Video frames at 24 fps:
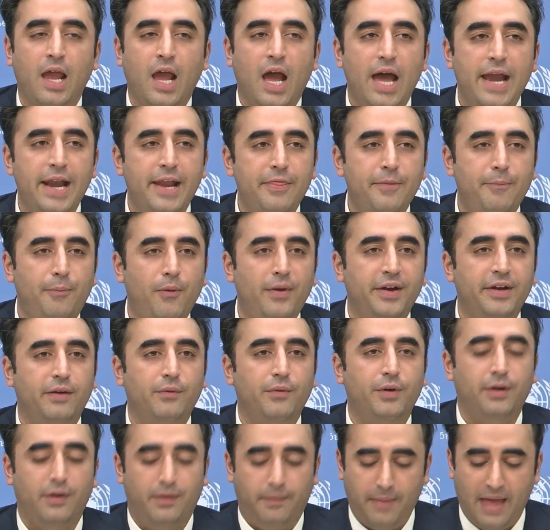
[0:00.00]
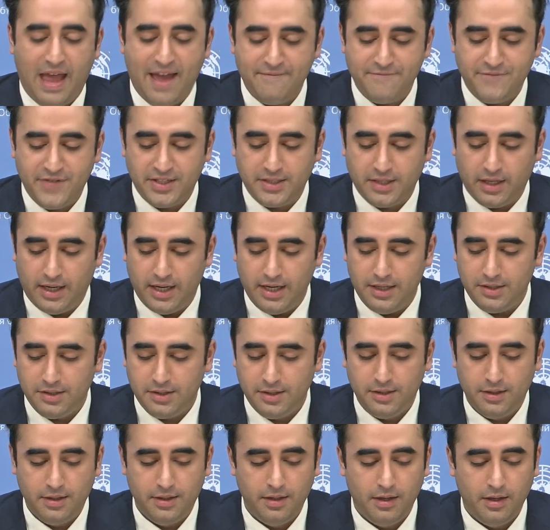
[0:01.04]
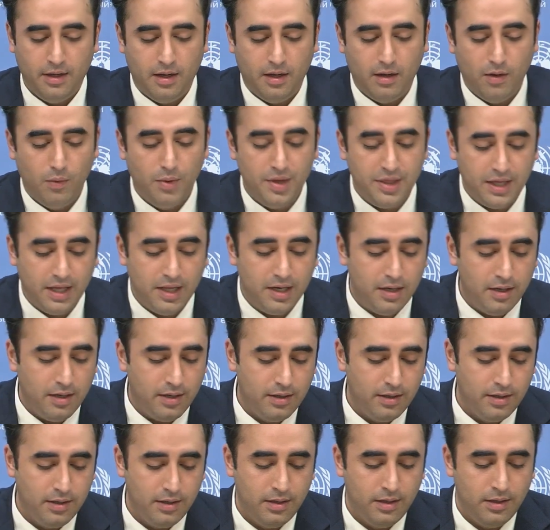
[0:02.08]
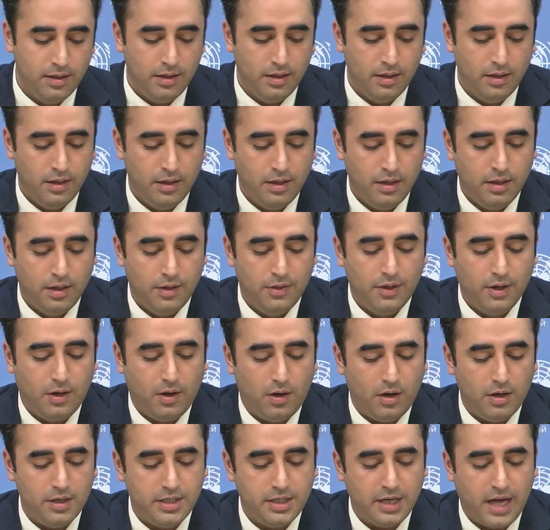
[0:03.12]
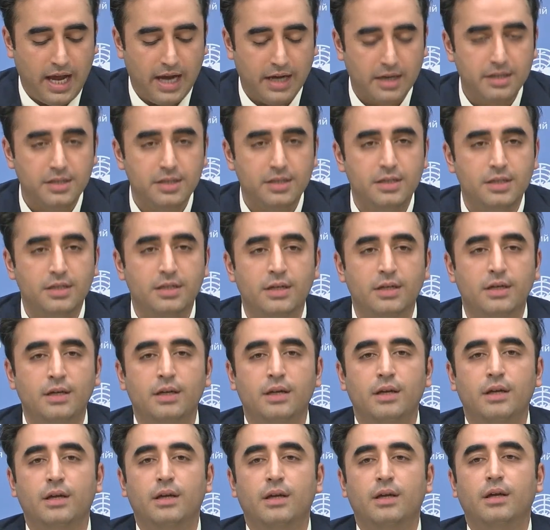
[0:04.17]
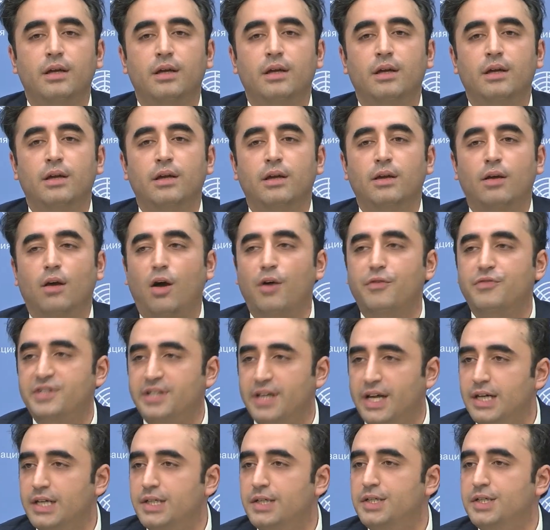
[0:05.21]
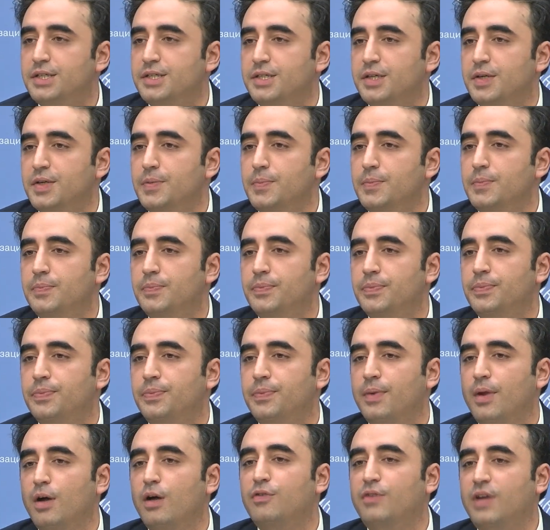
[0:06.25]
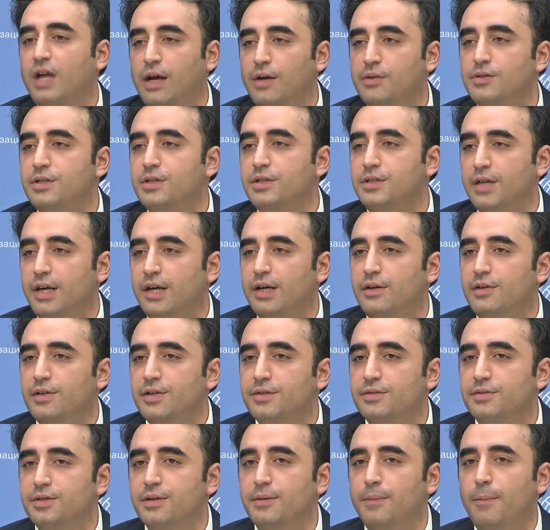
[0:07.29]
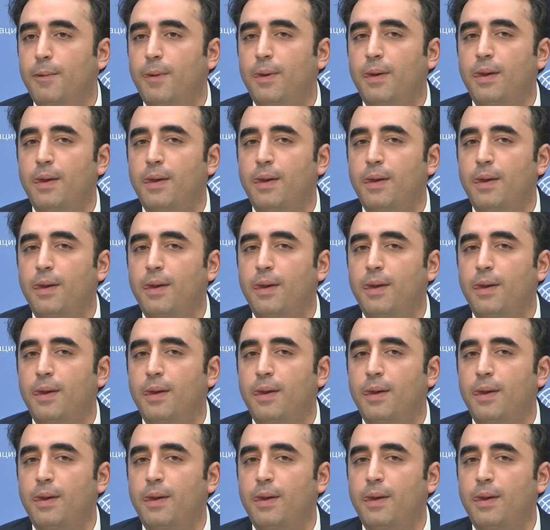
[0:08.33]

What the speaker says: Another point I want to emphasize within the context of terrorism, of counterterrorism,